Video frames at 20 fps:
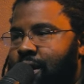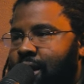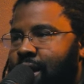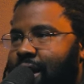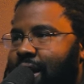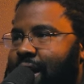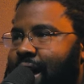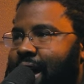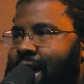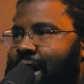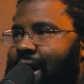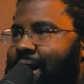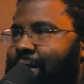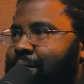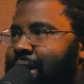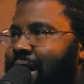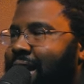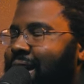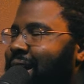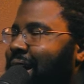And I, I
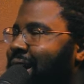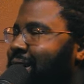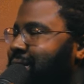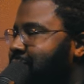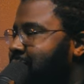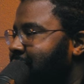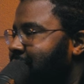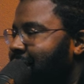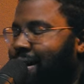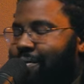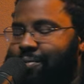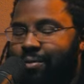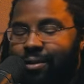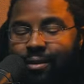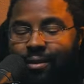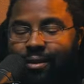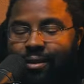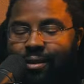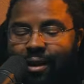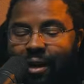man, I should. I,
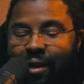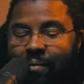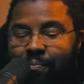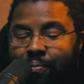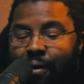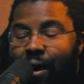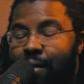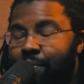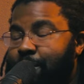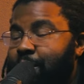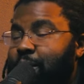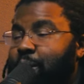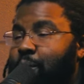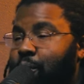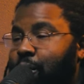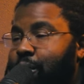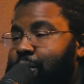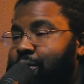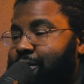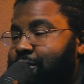it'd probably be
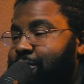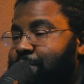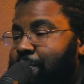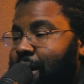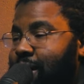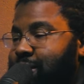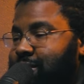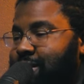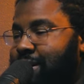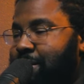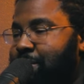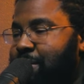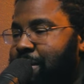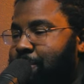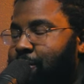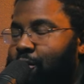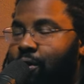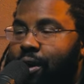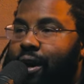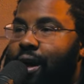worth us pausing and me
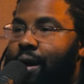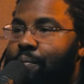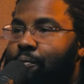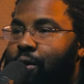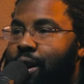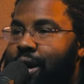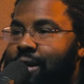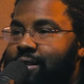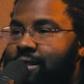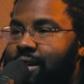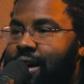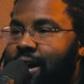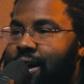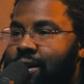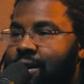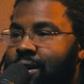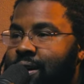pulling up what I said.